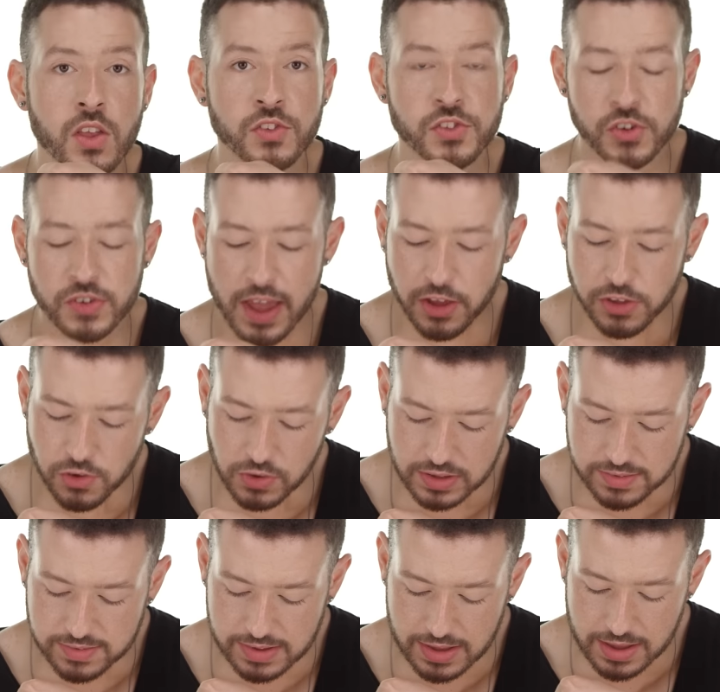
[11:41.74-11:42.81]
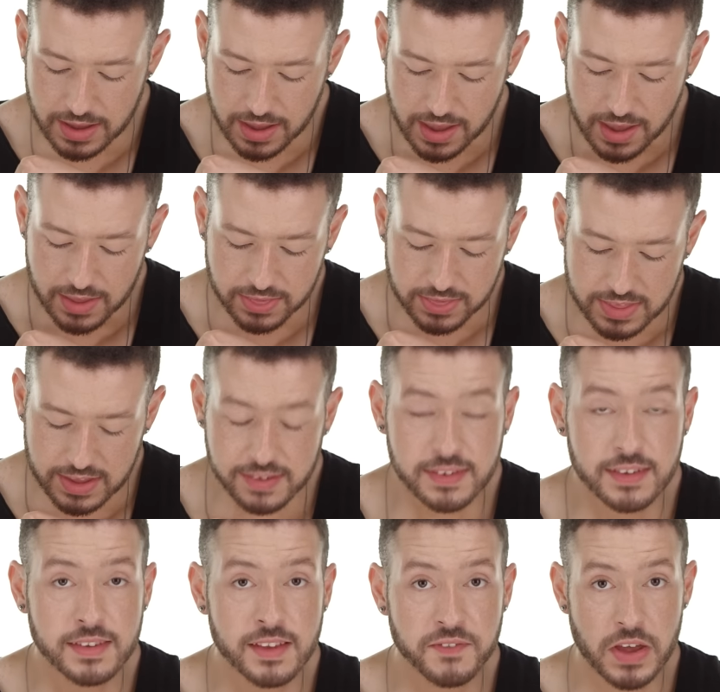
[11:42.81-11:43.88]
So now you can see this
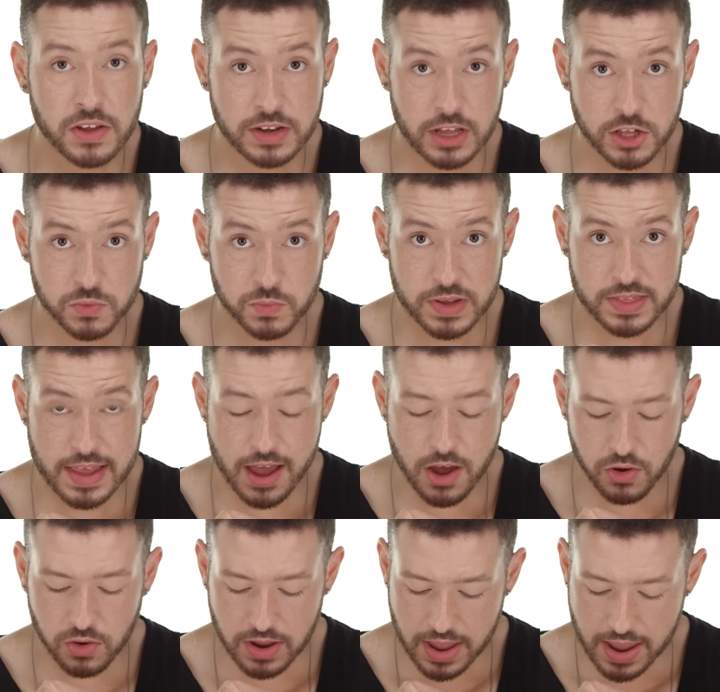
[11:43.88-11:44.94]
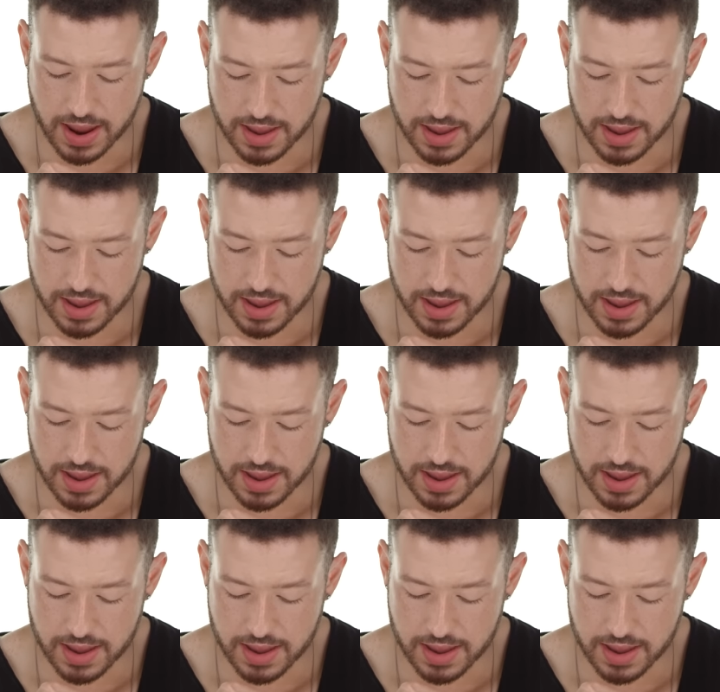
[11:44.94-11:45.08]
is the foundation without